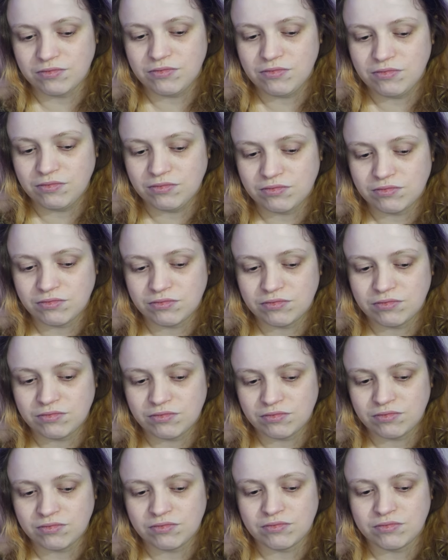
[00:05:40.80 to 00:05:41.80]

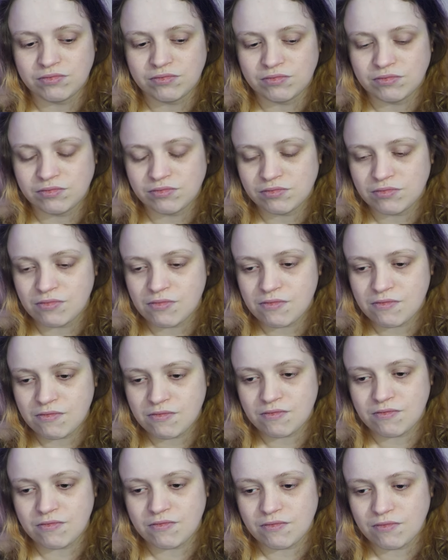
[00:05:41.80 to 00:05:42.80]

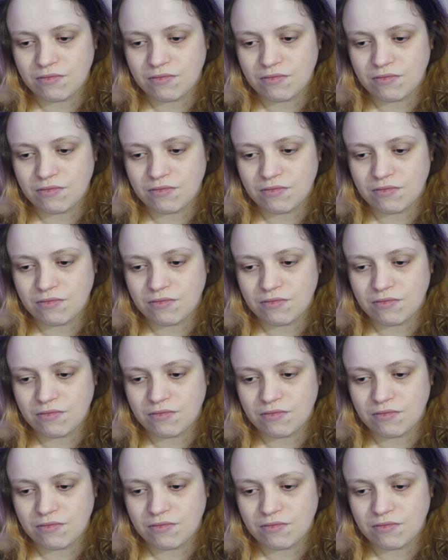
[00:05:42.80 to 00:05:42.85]
[no speech]